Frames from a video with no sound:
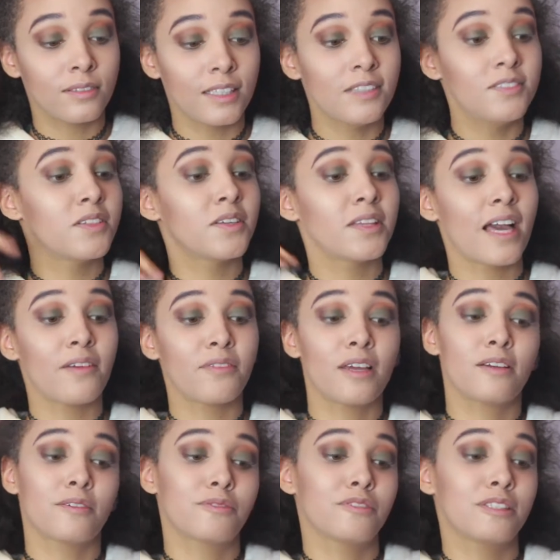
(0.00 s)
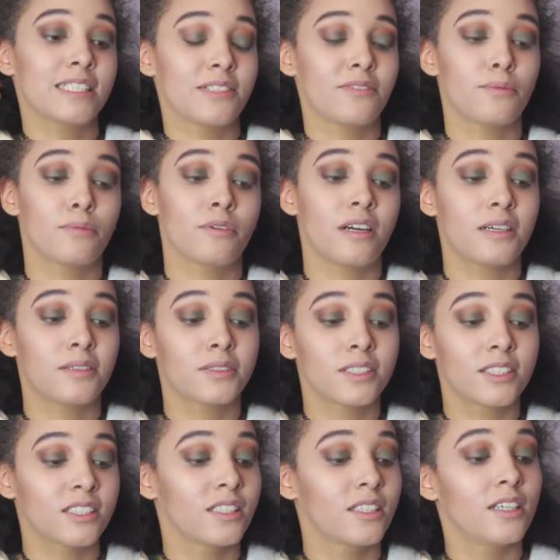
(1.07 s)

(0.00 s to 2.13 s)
even though they have like three different browns.